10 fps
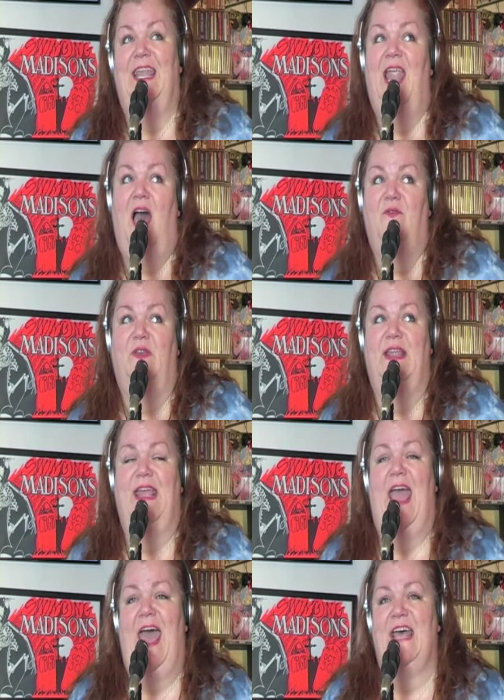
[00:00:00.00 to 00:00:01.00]

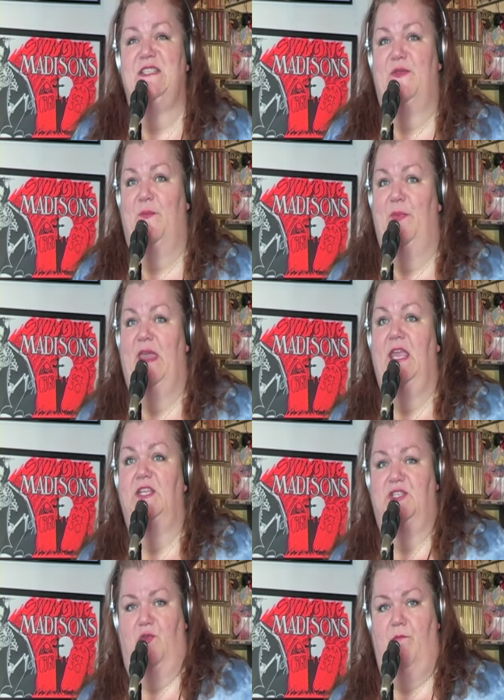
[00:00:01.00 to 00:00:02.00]
Lovely as the
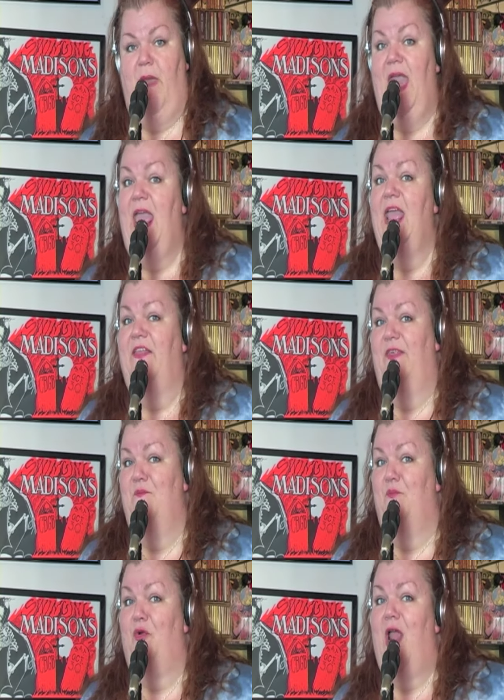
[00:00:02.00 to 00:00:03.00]
beach, you make
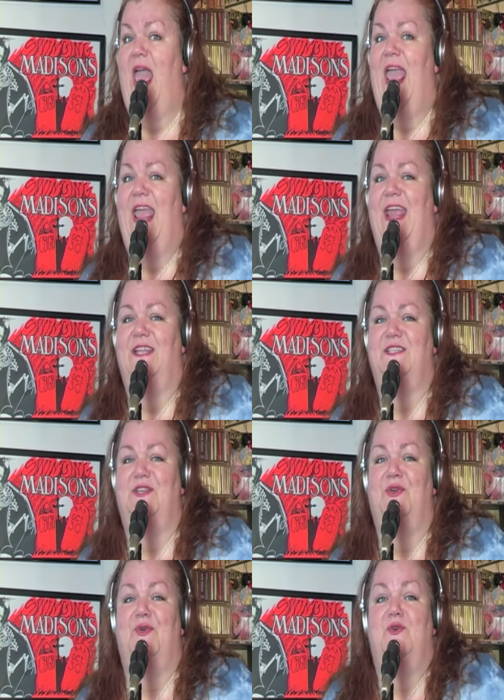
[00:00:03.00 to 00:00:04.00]
them break
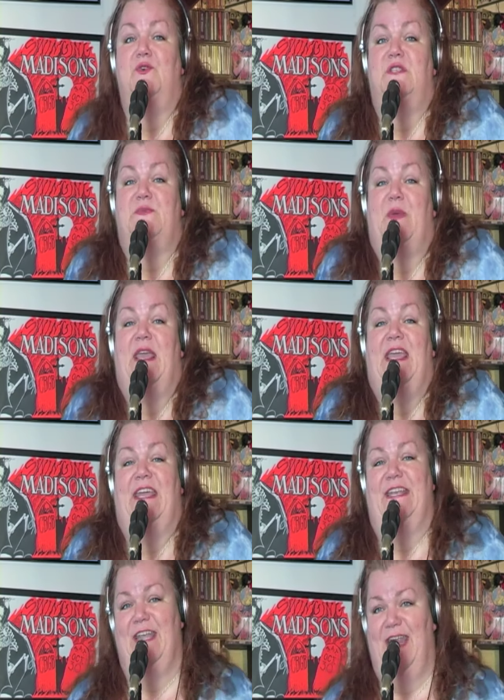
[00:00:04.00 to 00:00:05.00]
to
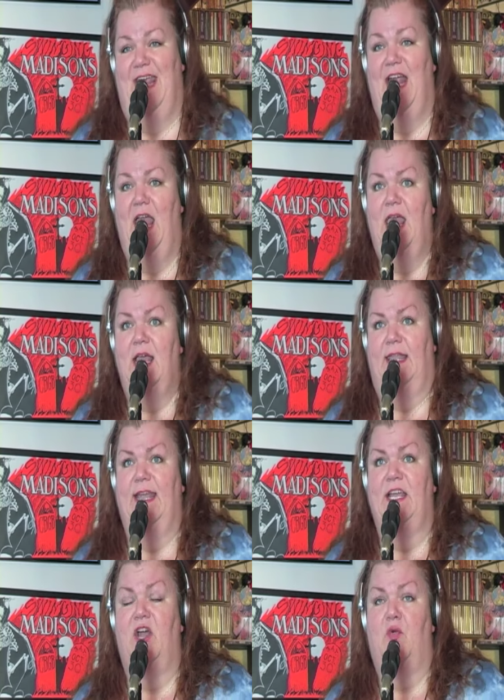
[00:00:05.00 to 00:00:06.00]
spinning
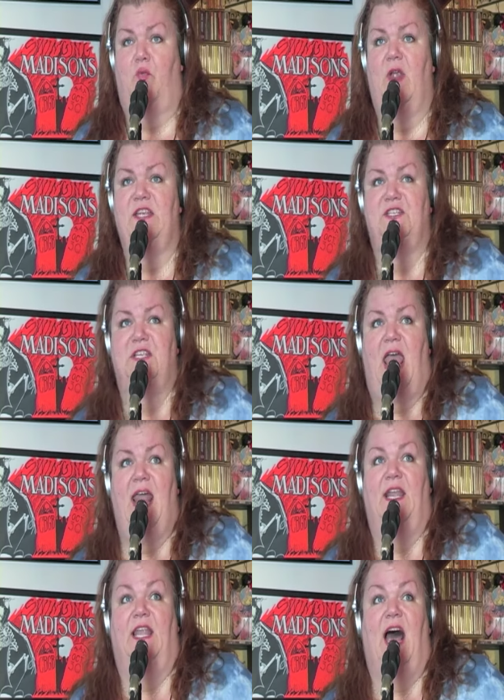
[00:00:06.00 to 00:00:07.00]
licorice
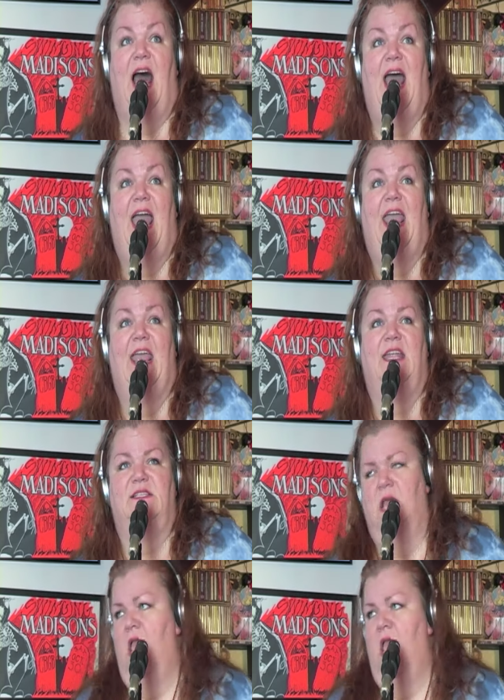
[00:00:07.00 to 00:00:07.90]
and light.